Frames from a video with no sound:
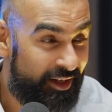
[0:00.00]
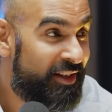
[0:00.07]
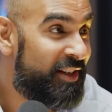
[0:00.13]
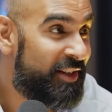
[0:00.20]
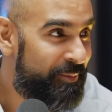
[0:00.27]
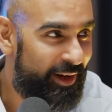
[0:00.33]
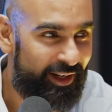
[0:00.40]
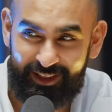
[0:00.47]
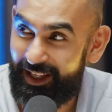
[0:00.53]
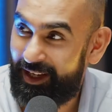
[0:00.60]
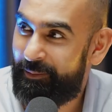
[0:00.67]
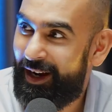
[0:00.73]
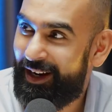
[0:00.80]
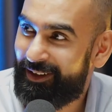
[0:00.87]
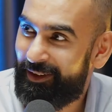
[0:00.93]
despite their
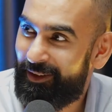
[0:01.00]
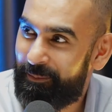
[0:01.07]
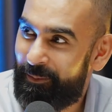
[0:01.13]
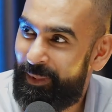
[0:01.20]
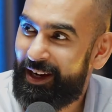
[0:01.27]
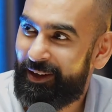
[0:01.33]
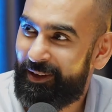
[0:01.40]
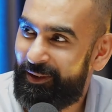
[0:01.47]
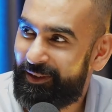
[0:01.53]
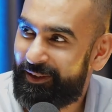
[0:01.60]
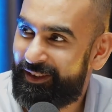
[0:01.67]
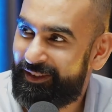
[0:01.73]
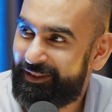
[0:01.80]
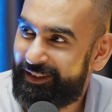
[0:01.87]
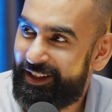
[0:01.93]

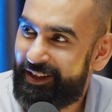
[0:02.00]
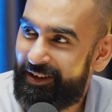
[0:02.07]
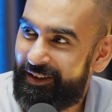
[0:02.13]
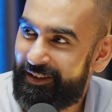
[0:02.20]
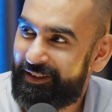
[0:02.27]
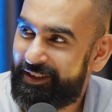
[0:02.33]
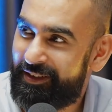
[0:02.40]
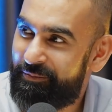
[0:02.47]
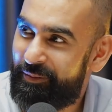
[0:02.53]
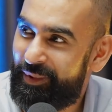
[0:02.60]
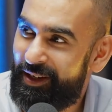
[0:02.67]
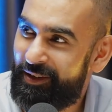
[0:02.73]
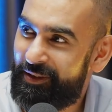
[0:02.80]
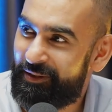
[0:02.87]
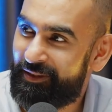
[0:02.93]
backlog, they can't
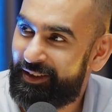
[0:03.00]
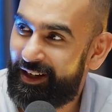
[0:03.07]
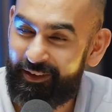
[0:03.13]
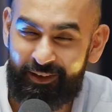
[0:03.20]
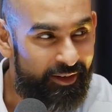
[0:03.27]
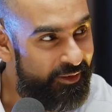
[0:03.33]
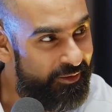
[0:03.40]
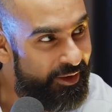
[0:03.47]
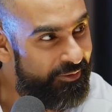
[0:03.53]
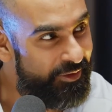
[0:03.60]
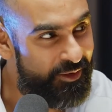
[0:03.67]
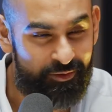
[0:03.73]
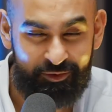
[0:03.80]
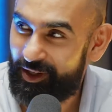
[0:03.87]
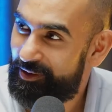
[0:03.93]
compete on that kind of
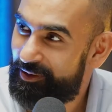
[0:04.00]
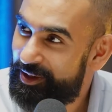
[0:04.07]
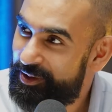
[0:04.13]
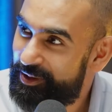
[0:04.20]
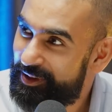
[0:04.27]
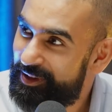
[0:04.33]
revenue generation.